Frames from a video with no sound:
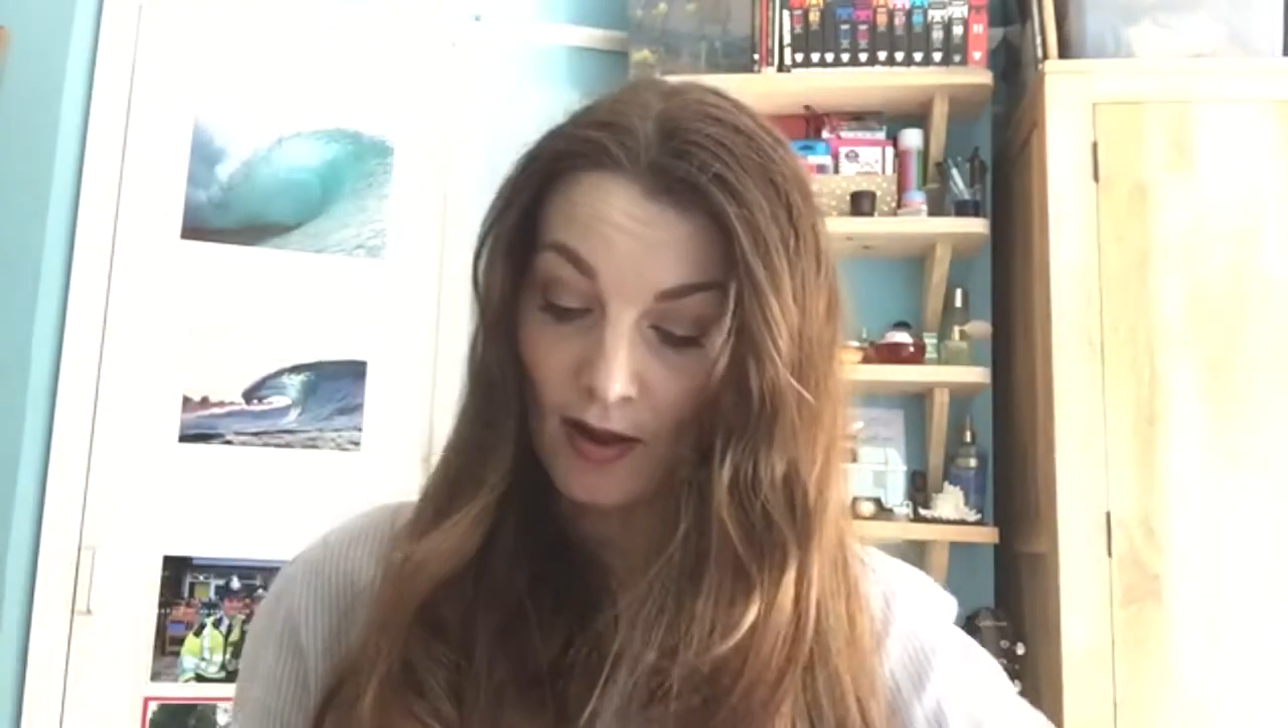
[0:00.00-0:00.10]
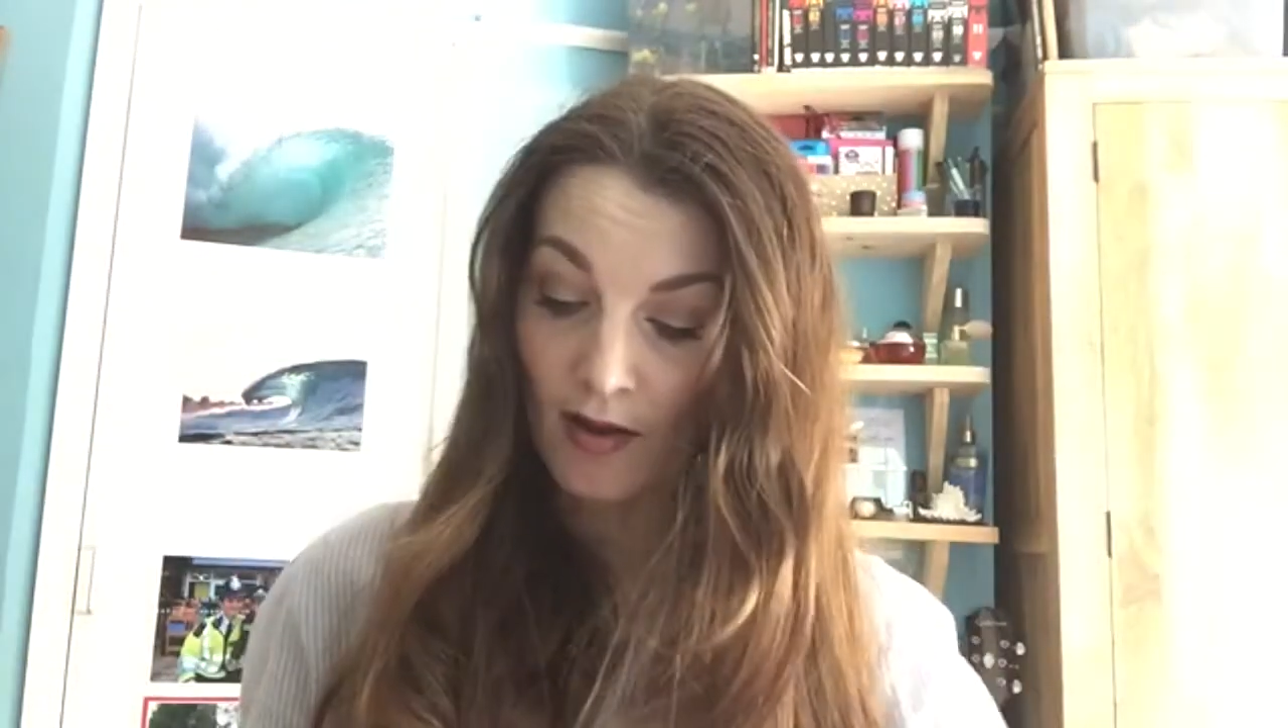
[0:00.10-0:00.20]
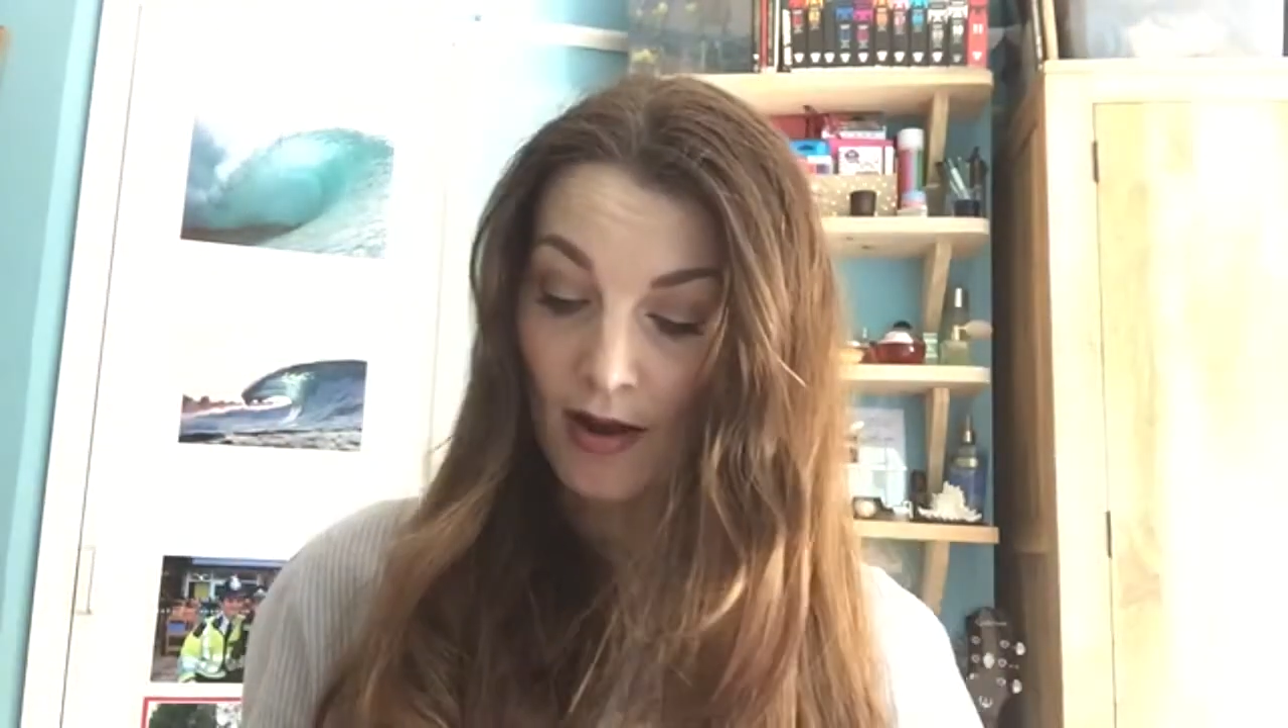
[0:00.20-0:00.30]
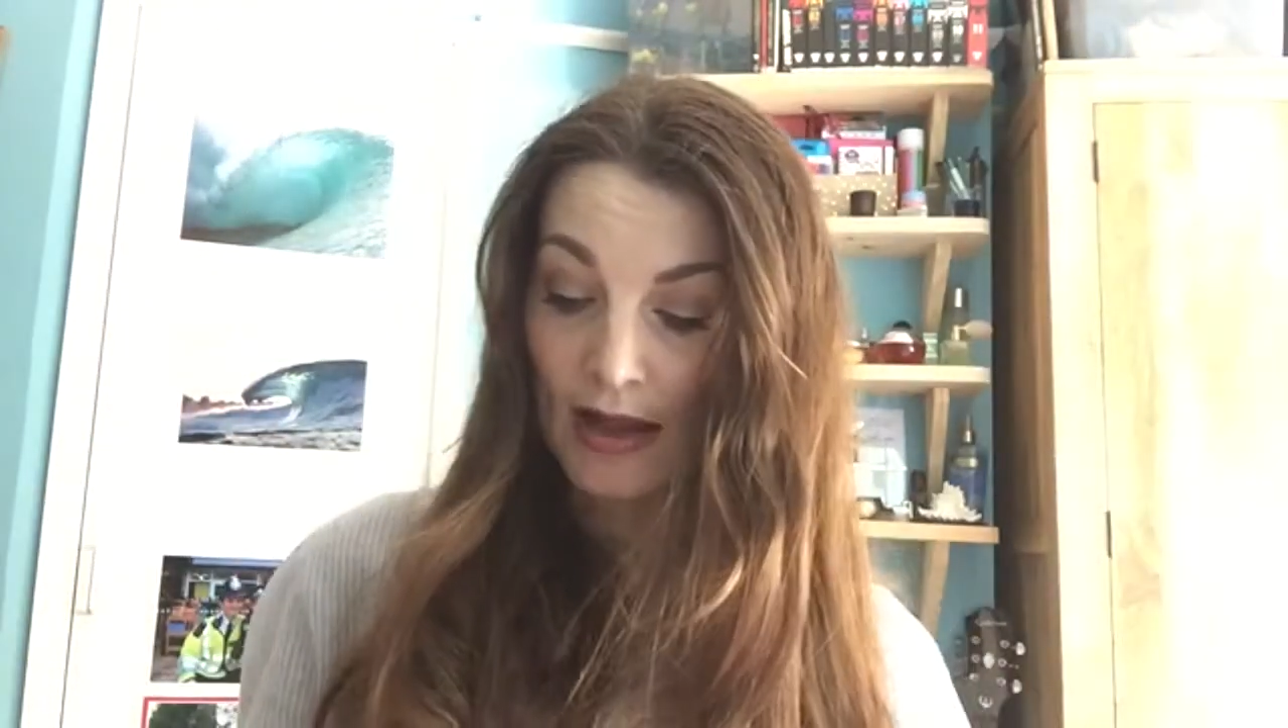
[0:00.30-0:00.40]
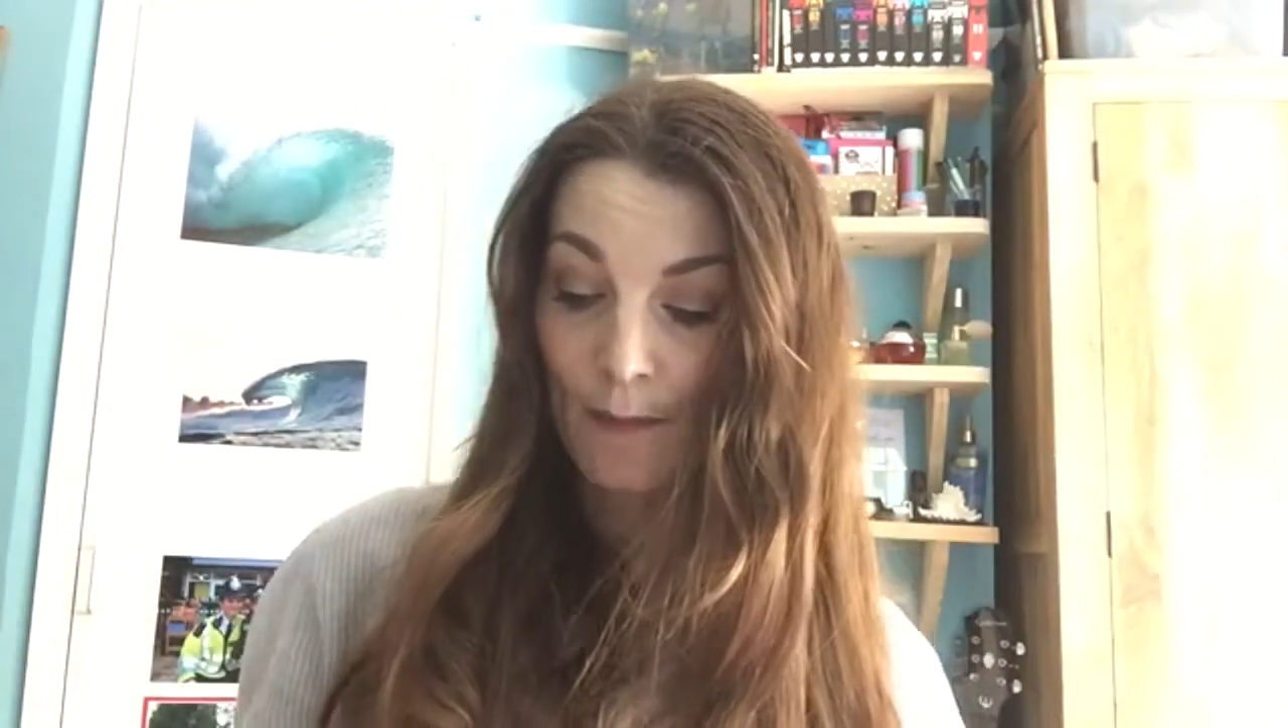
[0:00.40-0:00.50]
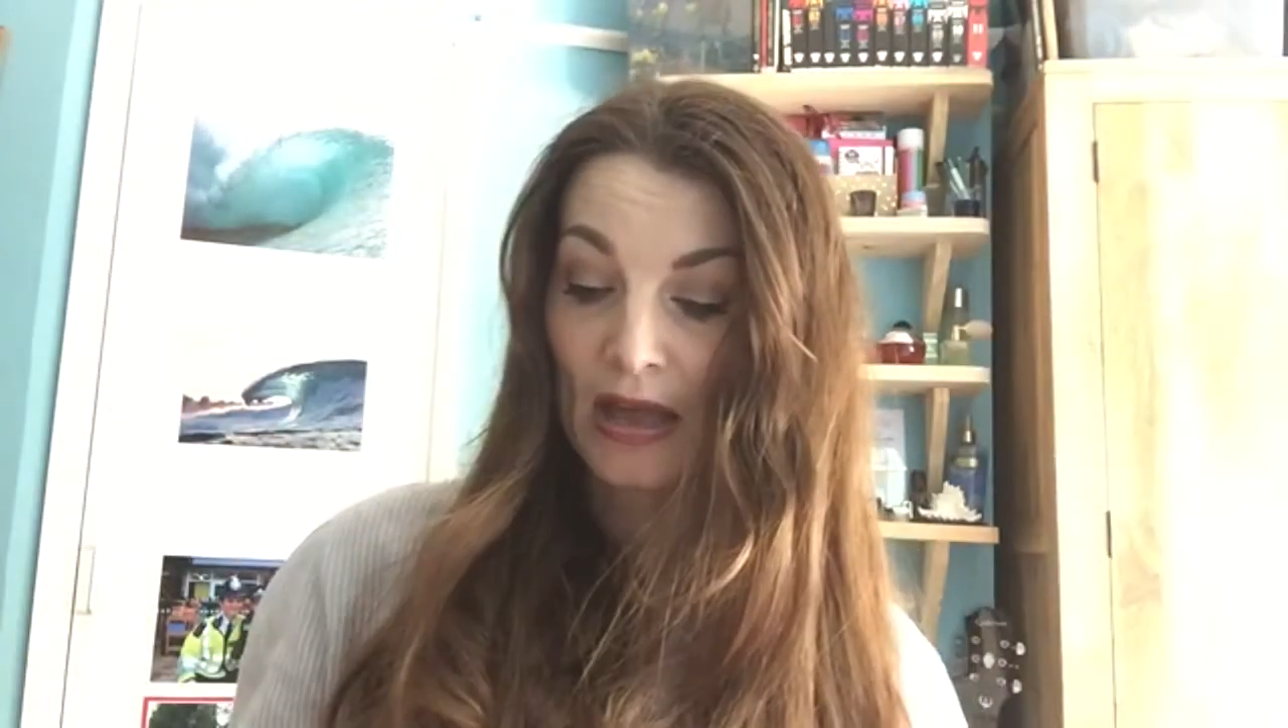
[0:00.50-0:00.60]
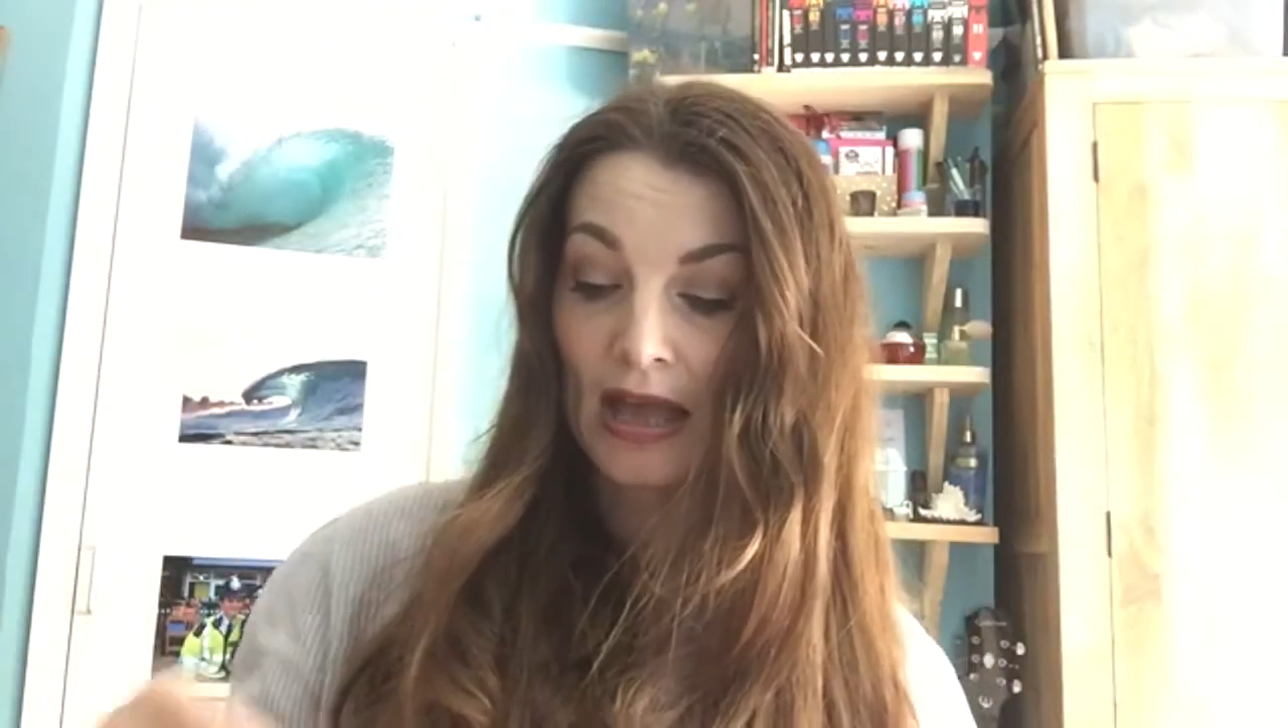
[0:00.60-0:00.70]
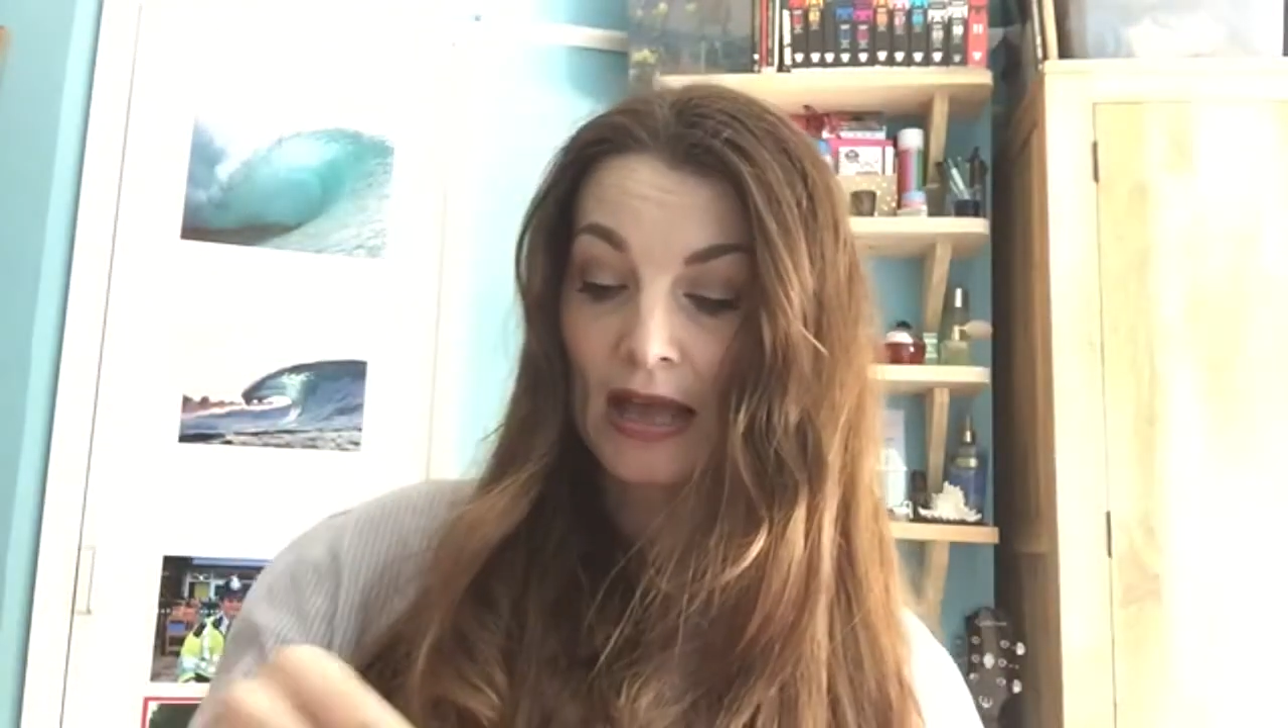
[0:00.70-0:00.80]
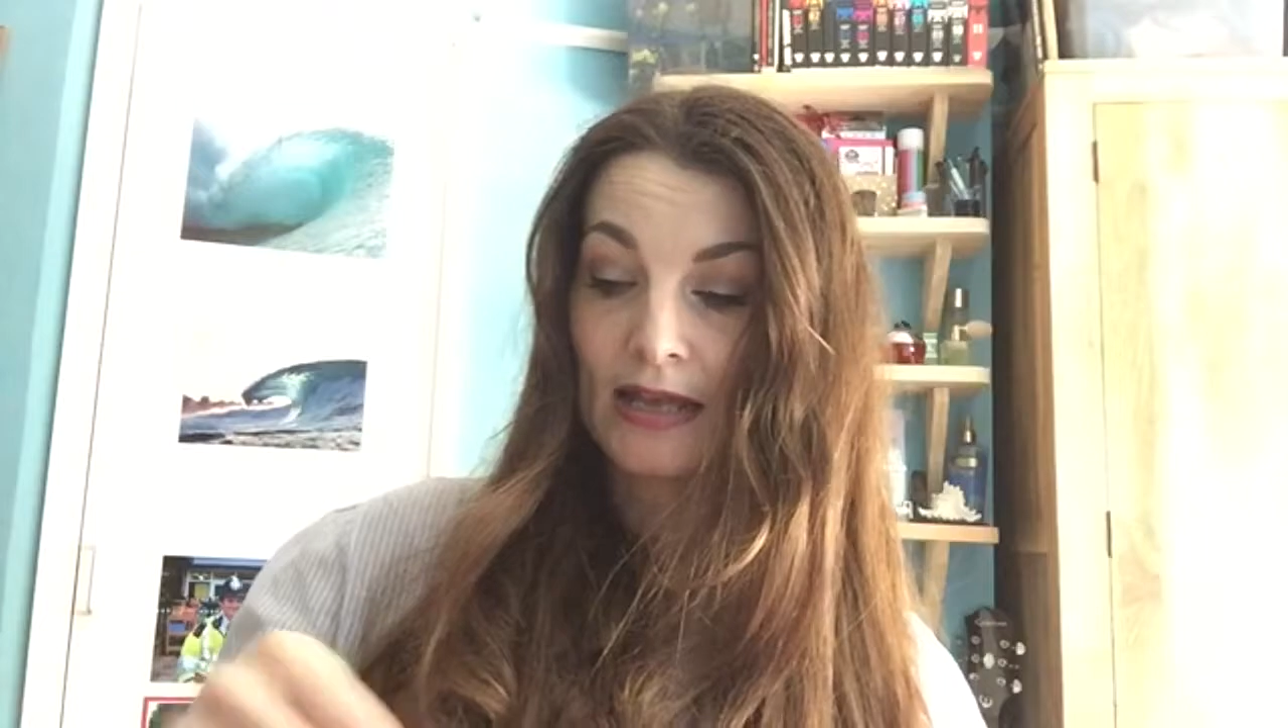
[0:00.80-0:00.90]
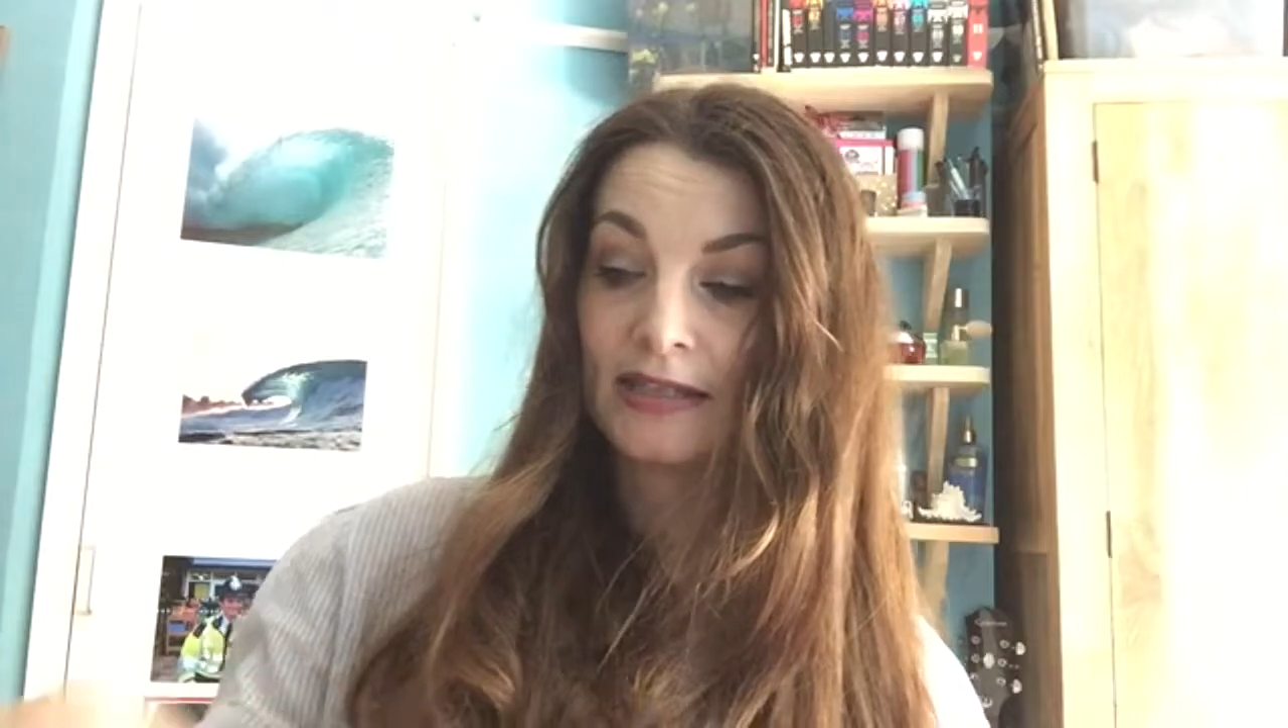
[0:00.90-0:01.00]
I am
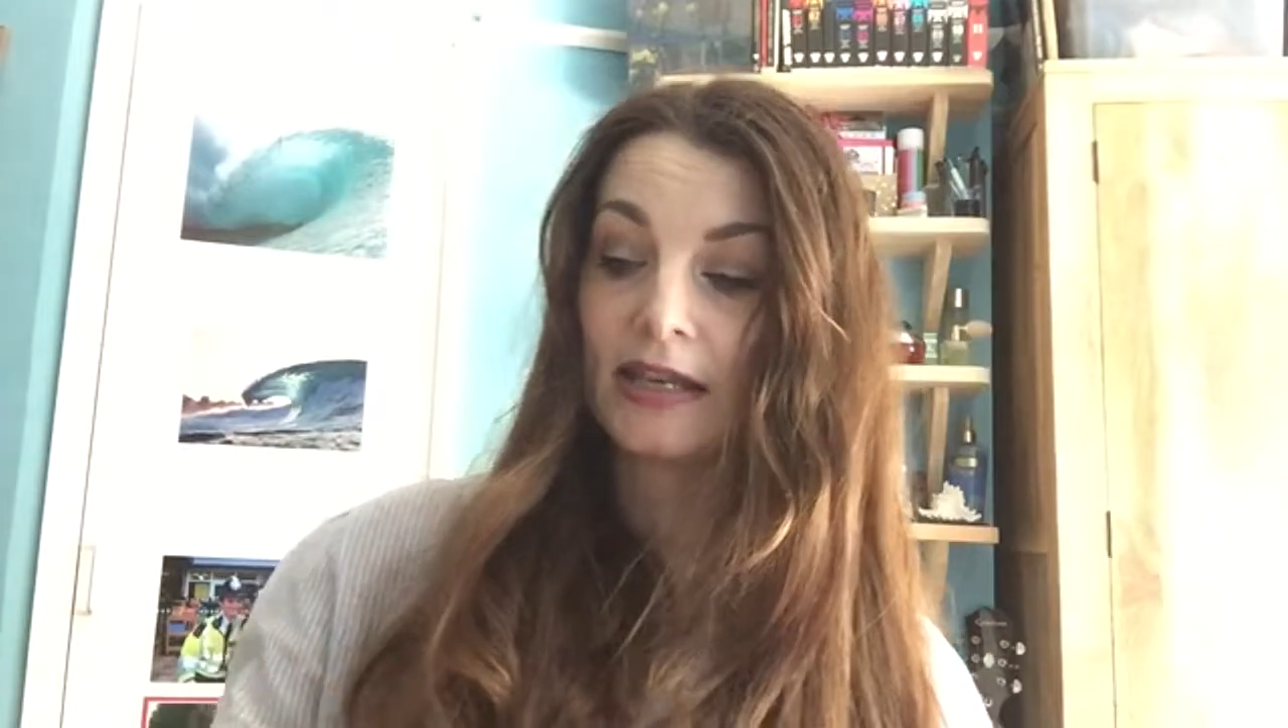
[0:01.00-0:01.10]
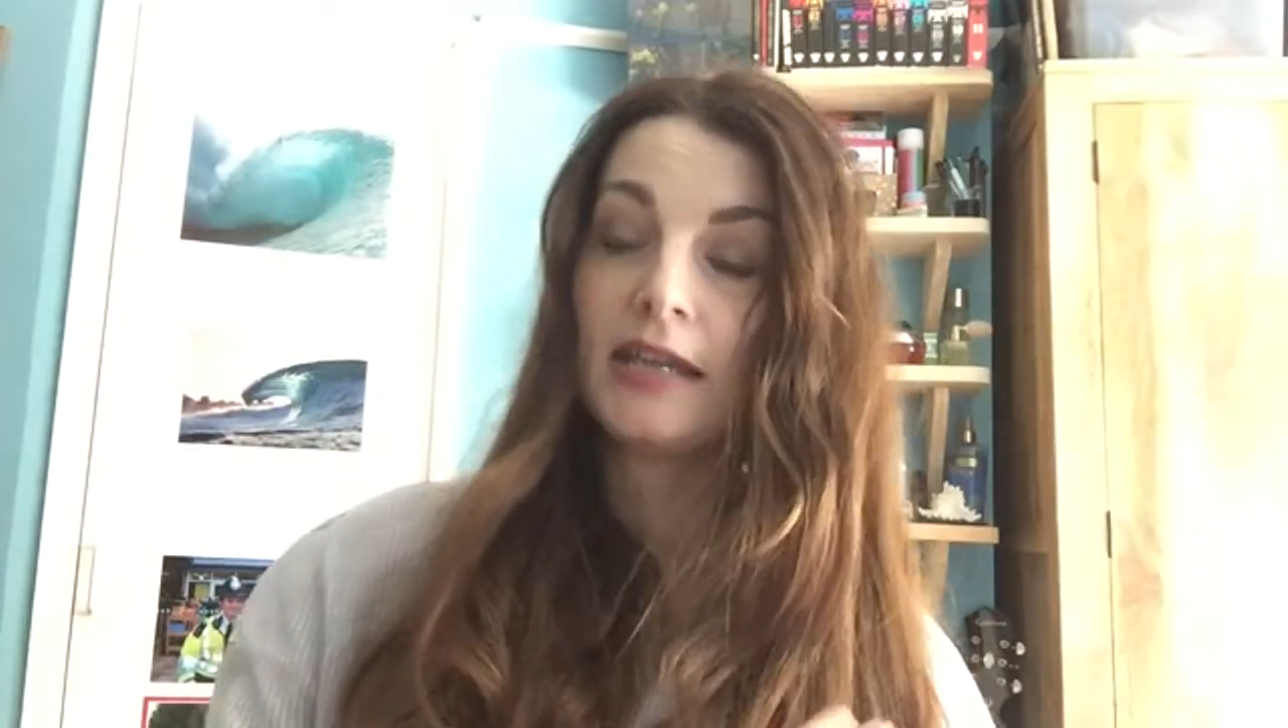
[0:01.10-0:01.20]
at